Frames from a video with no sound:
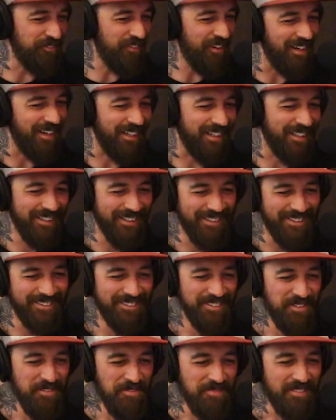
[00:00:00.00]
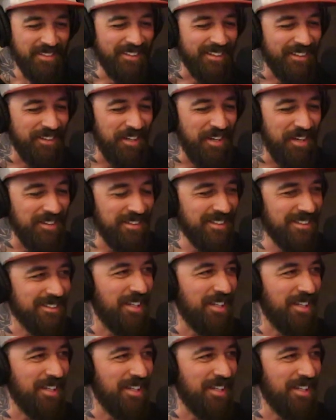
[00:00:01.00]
fuck? You know?